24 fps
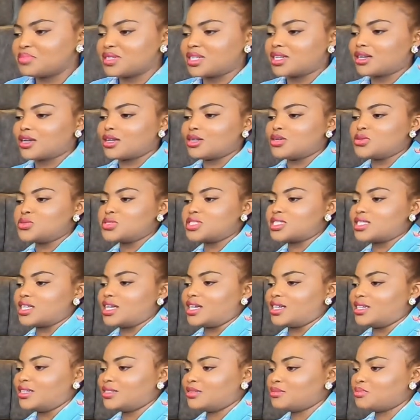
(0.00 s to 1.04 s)

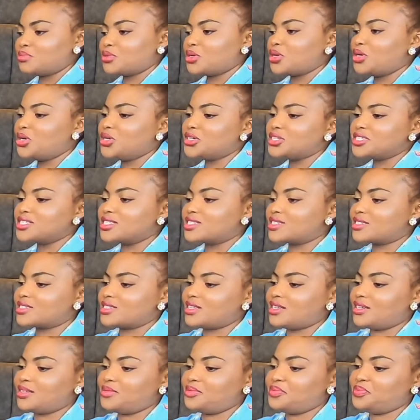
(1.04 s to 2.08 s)
closer because
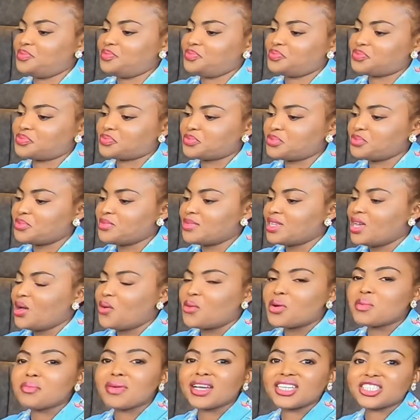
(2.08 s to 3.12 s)

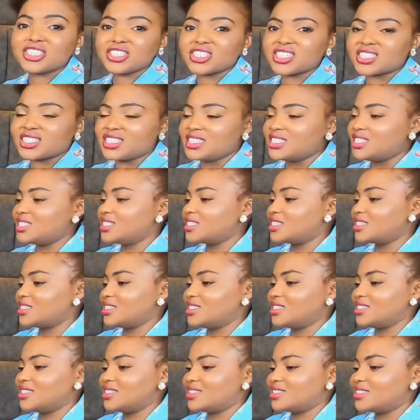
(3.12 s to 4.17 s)
we might just need
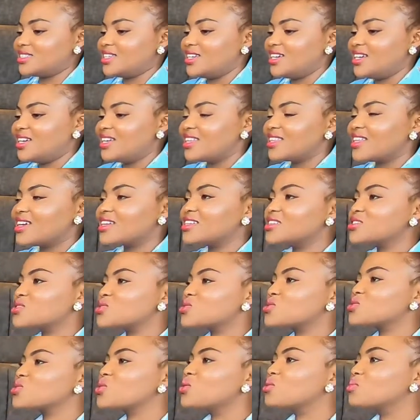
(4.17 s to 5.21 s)
these. It
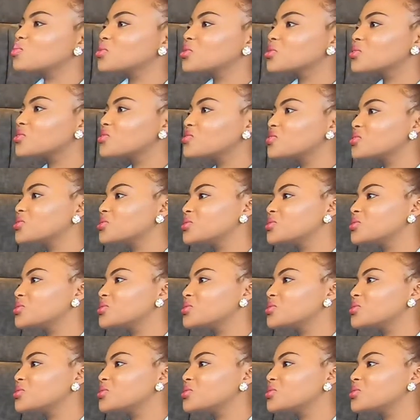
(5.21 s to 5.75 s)
is so beautiful.